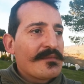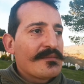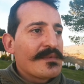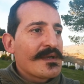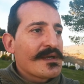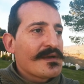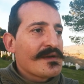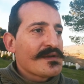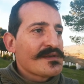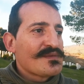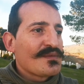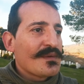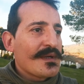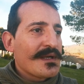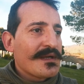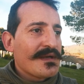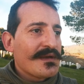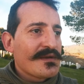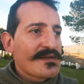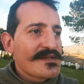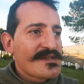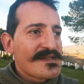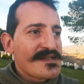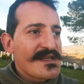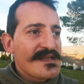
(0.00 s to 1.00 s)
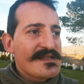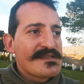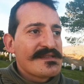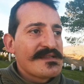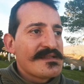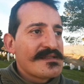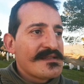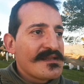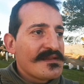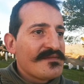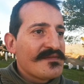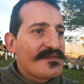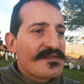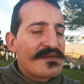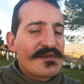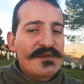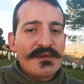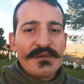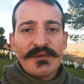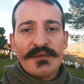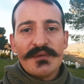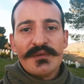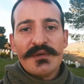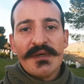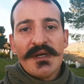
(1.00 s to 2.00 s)
because we are not sensitive
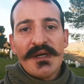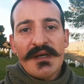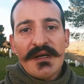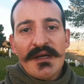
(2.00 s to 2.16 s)
to